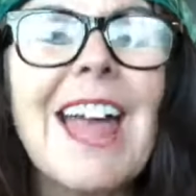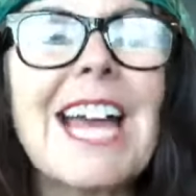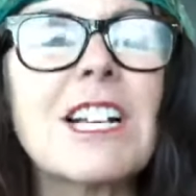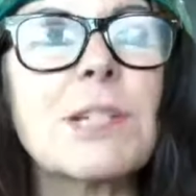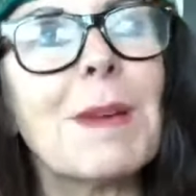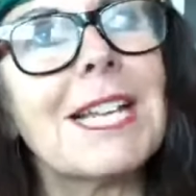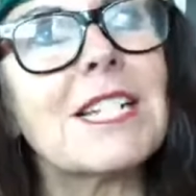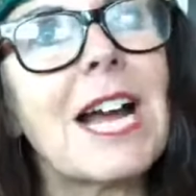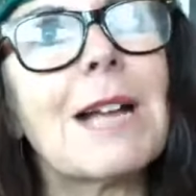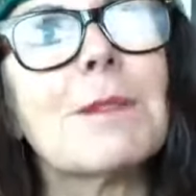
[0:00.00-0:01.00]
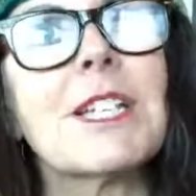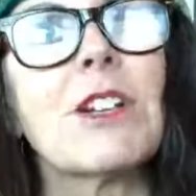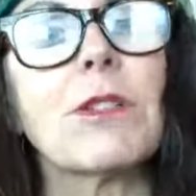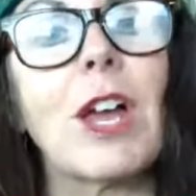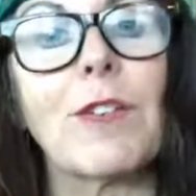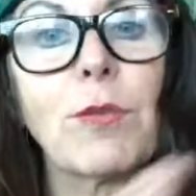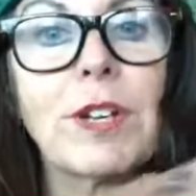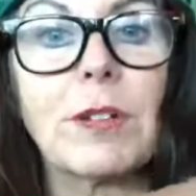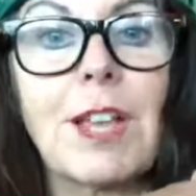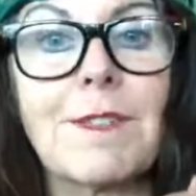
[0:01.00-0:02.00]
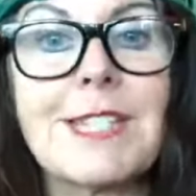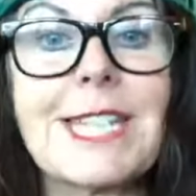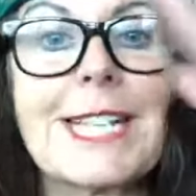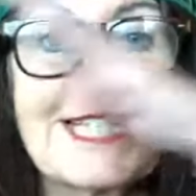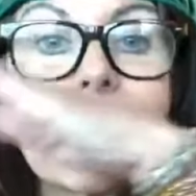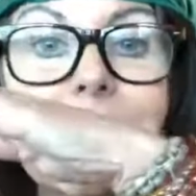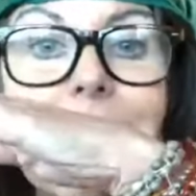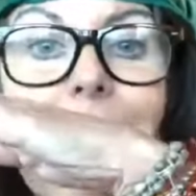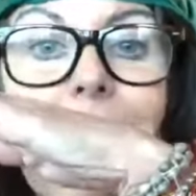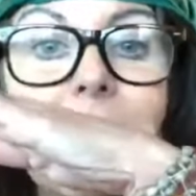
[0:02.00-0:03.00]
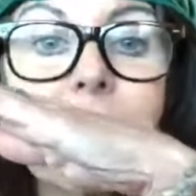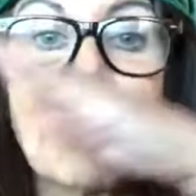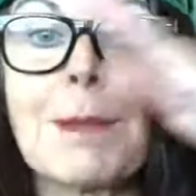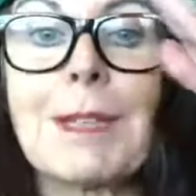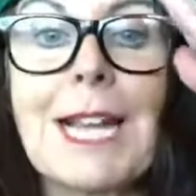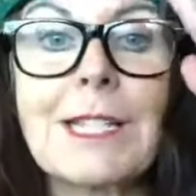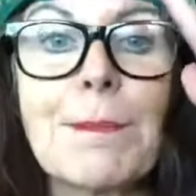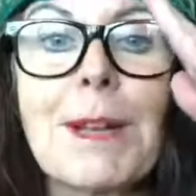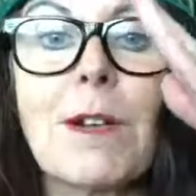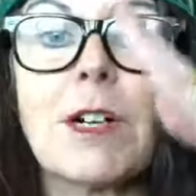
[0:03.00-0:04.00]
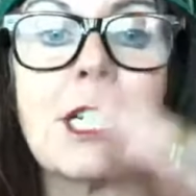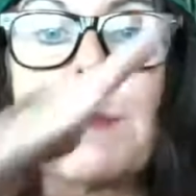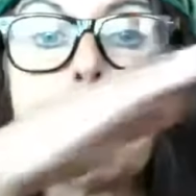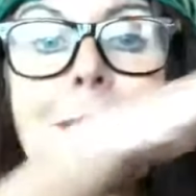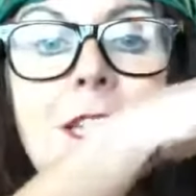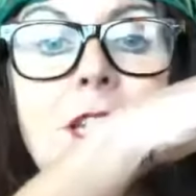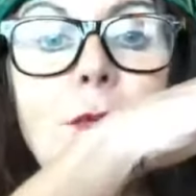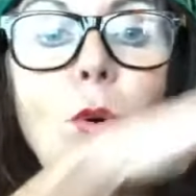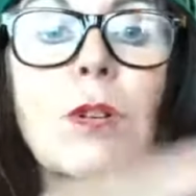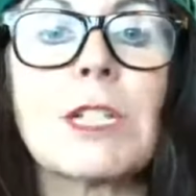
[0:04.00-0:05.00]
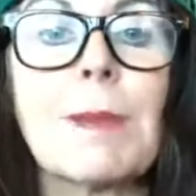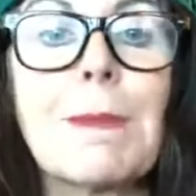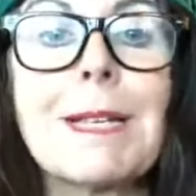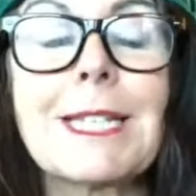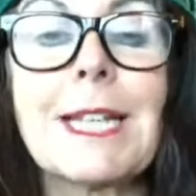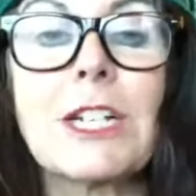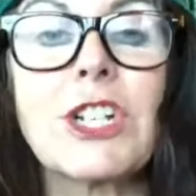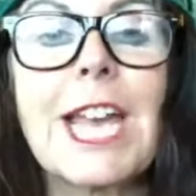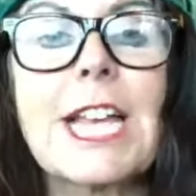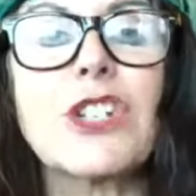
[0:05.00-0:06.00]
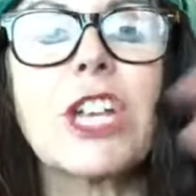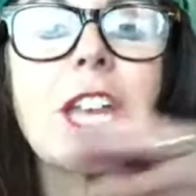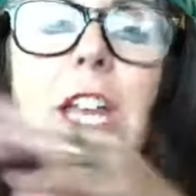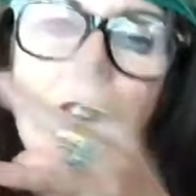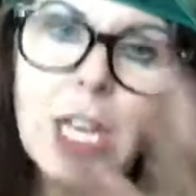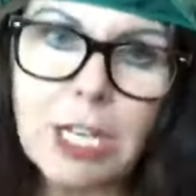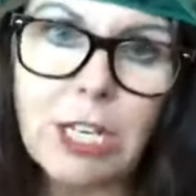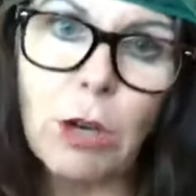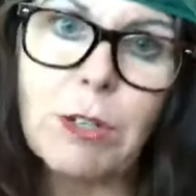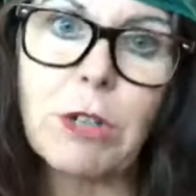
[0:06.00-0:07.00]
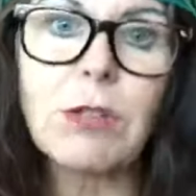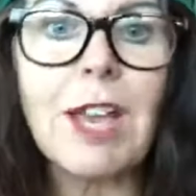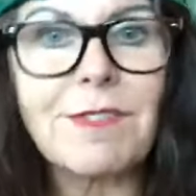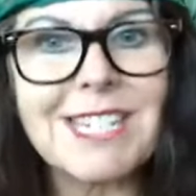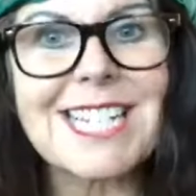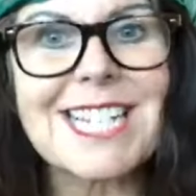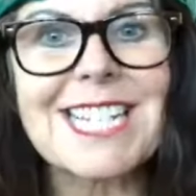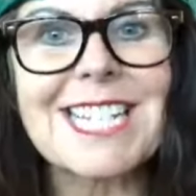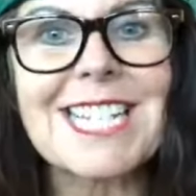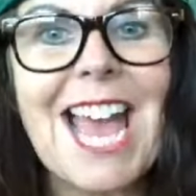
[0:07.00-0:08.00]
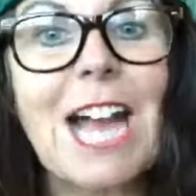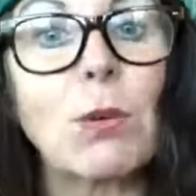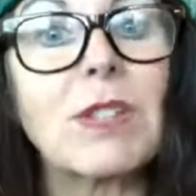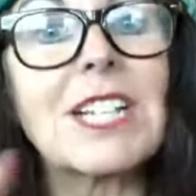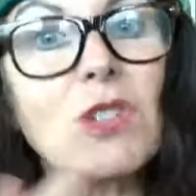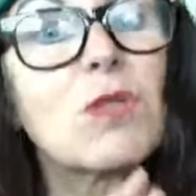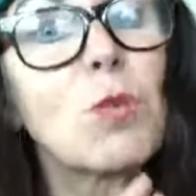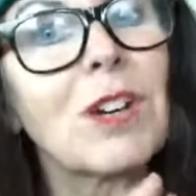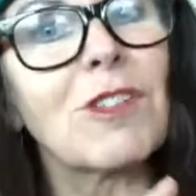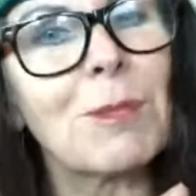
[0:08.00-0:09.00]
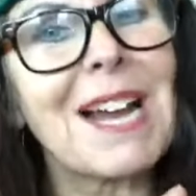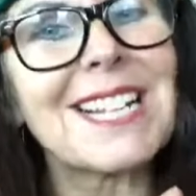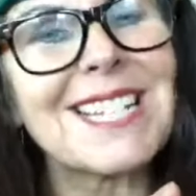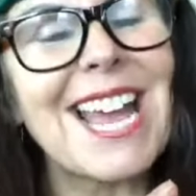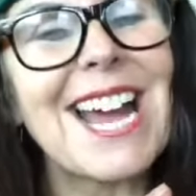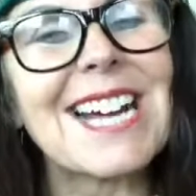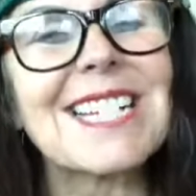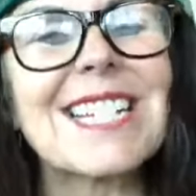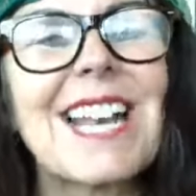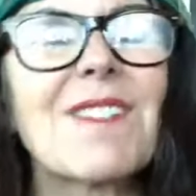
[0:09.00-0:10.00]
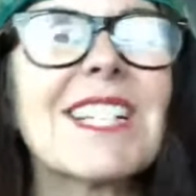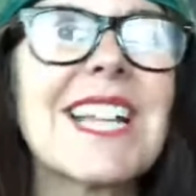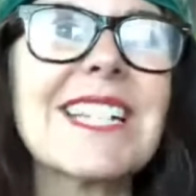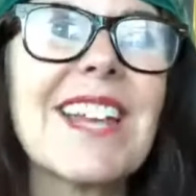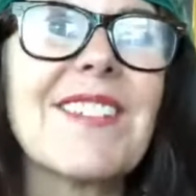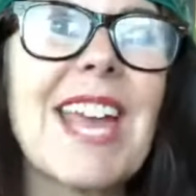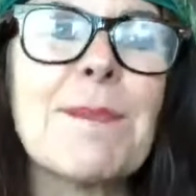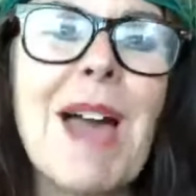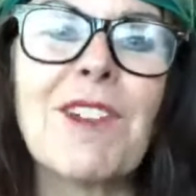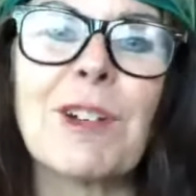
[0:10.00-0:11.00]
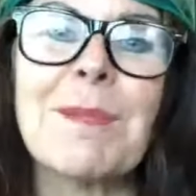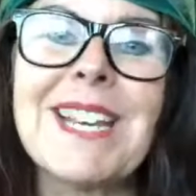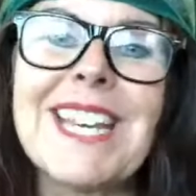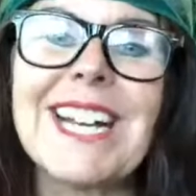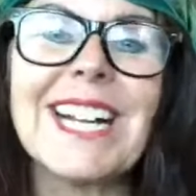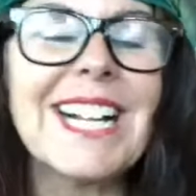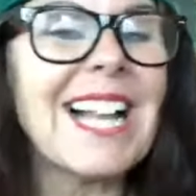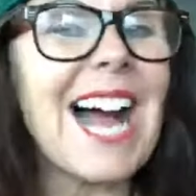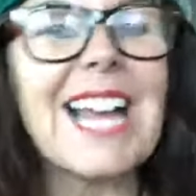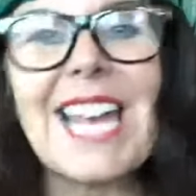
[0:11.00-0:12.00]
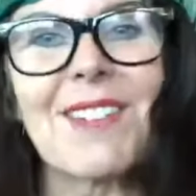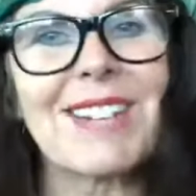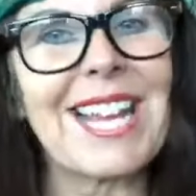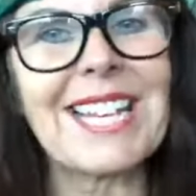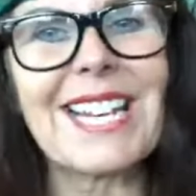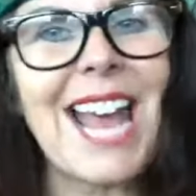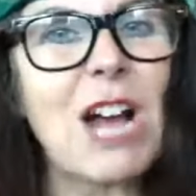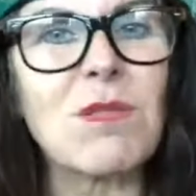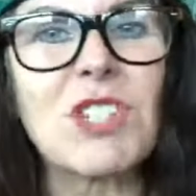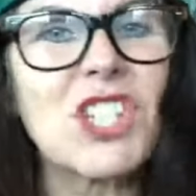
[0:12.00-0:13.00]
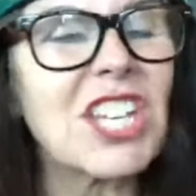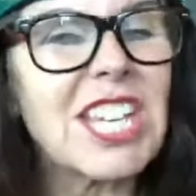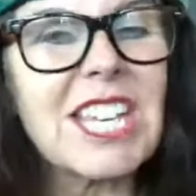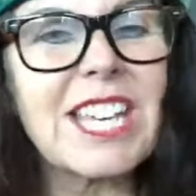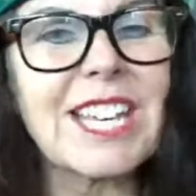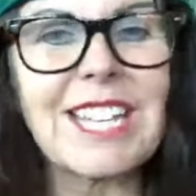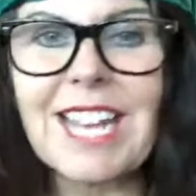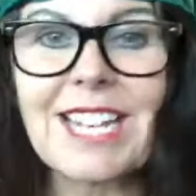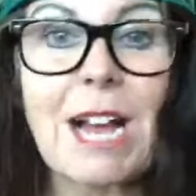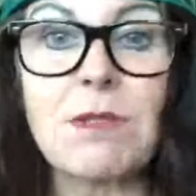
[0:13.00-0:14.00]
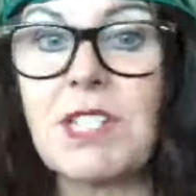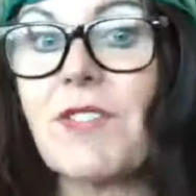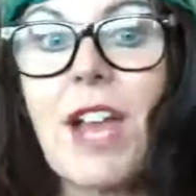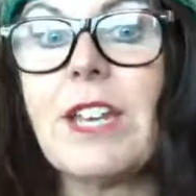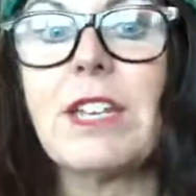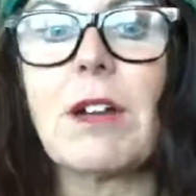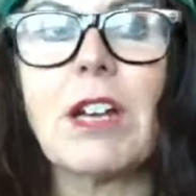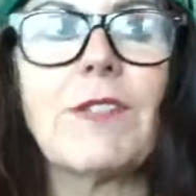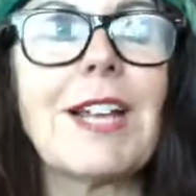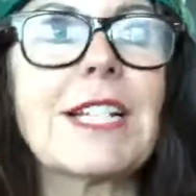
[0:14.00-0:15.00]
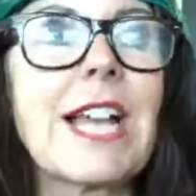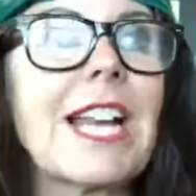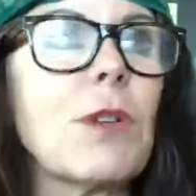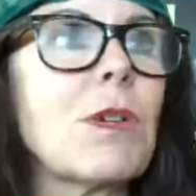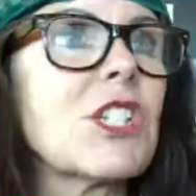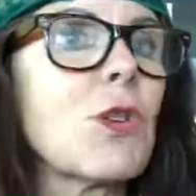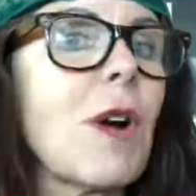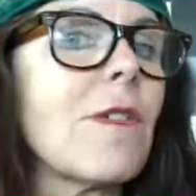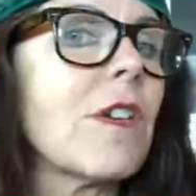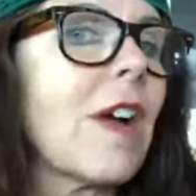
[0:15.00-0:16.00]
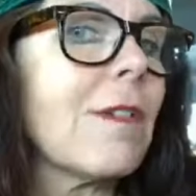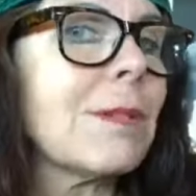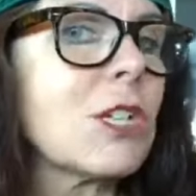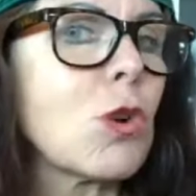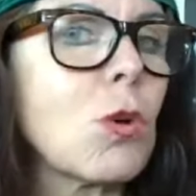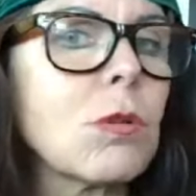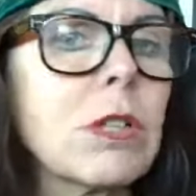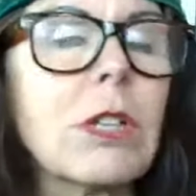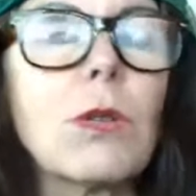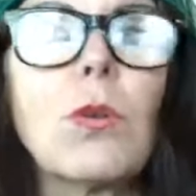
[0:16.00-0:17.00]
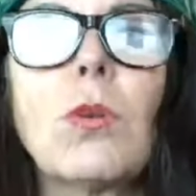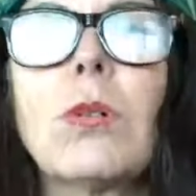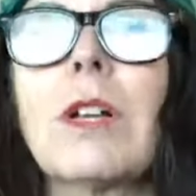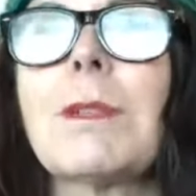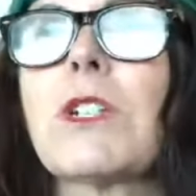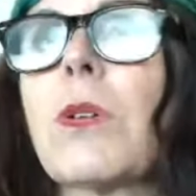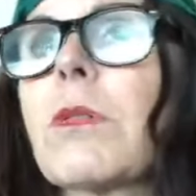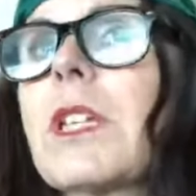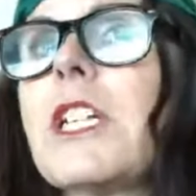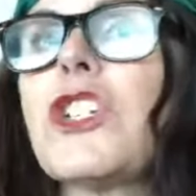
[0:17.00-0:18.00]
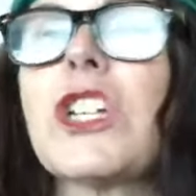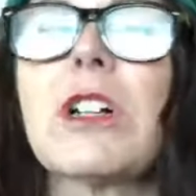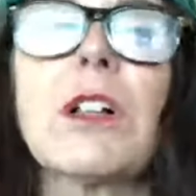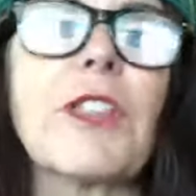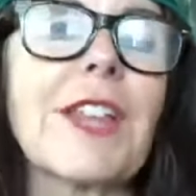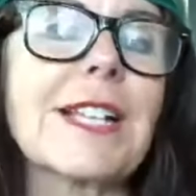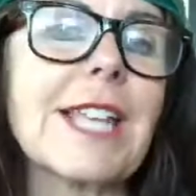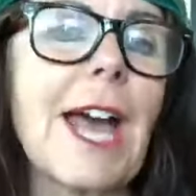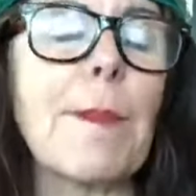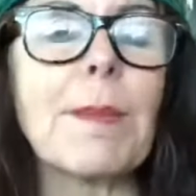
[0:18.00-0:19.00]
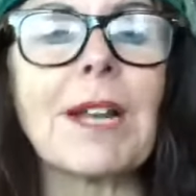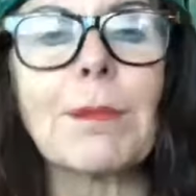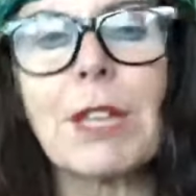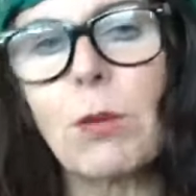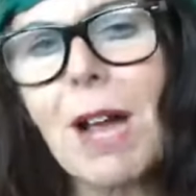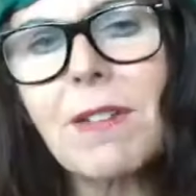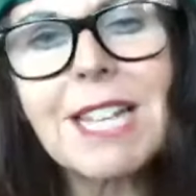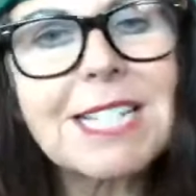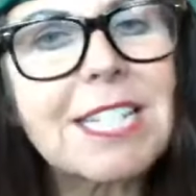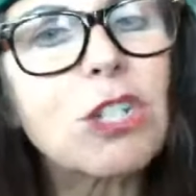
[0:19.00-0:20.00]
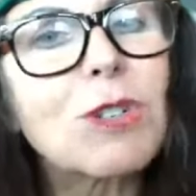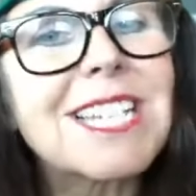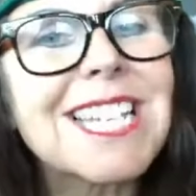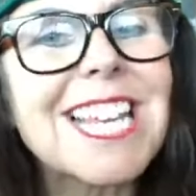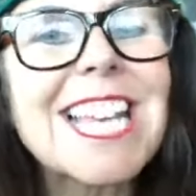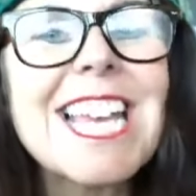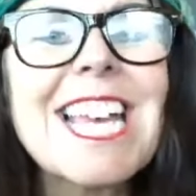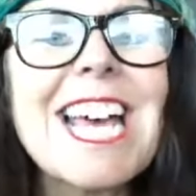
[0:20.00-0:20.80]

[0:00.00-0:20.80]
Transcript: And there's many times in your life when your life zigs and zags, and maybe that's a marriage, maybe it's a divorce, maybe it's an education, and your life zigs and zags. Well, this was one of my zags, and ever since I came back from India, I haven't had an ounce of any kind of anxiety whatsoever. I've been totally cool. I've been totally chill. Things happen. I'm like, wow, that's interesting.